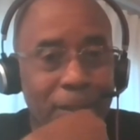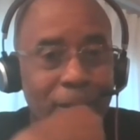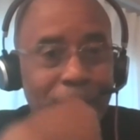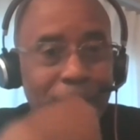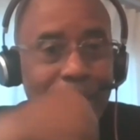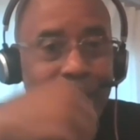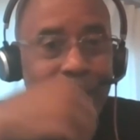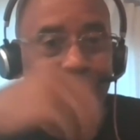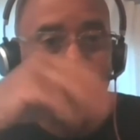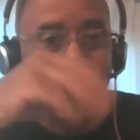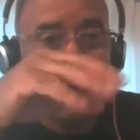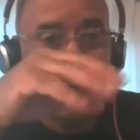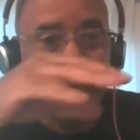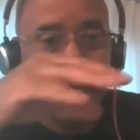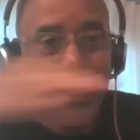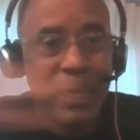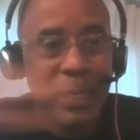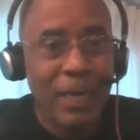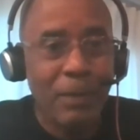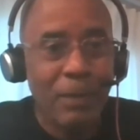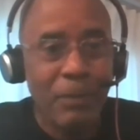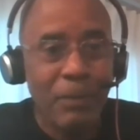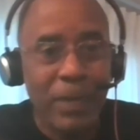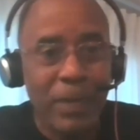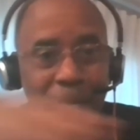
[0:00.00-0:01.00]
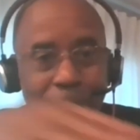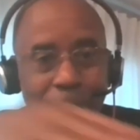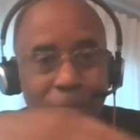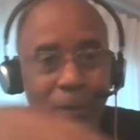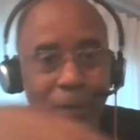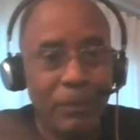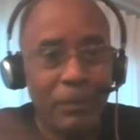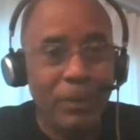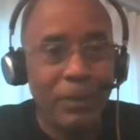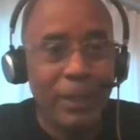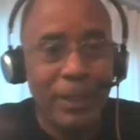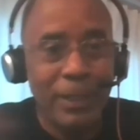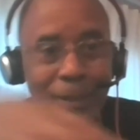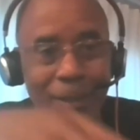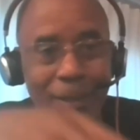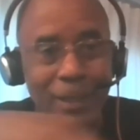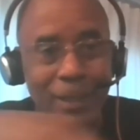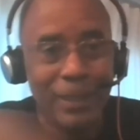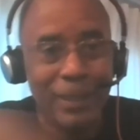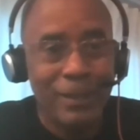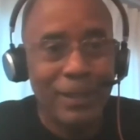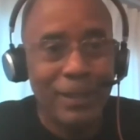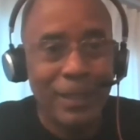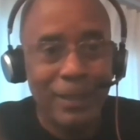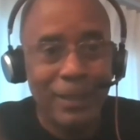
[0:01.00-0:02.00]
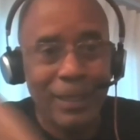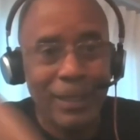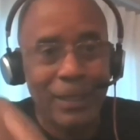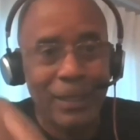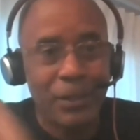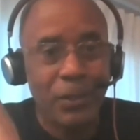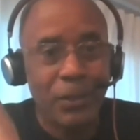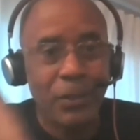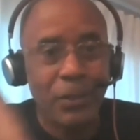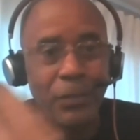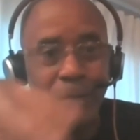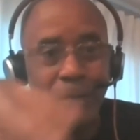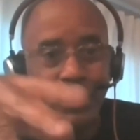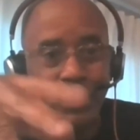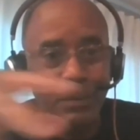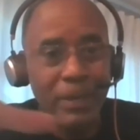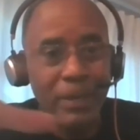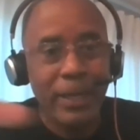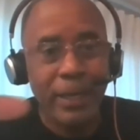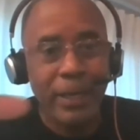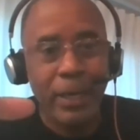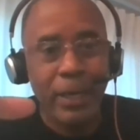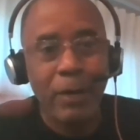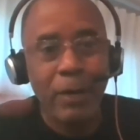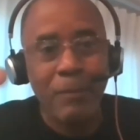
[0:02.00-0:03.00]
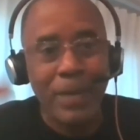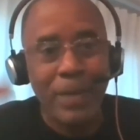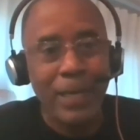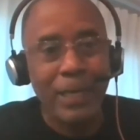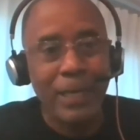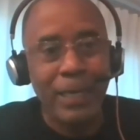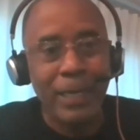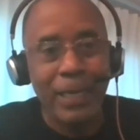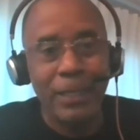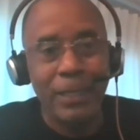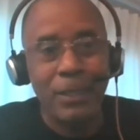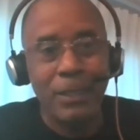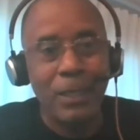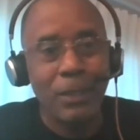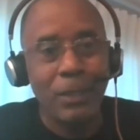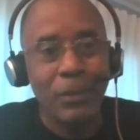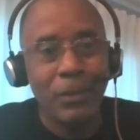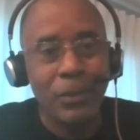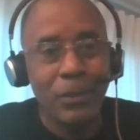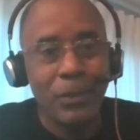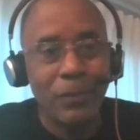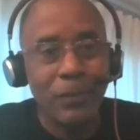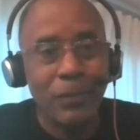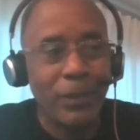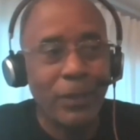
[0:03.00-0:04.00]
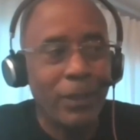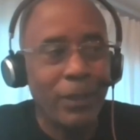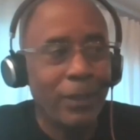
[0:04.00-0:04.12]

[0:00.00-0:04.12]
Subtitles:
lot of they got to pay for the blood and things like that. So there was Medicare, Medicaid dollars involved,